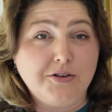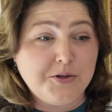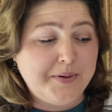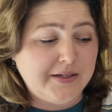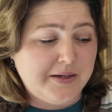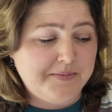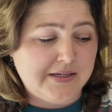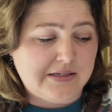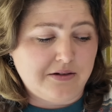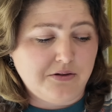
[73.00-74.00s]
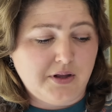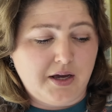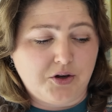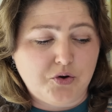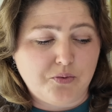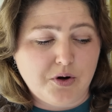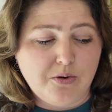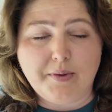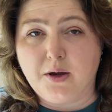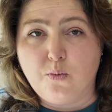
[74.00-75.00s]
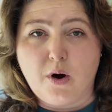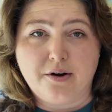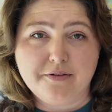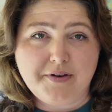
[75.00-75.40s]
also picked up this little chrome like water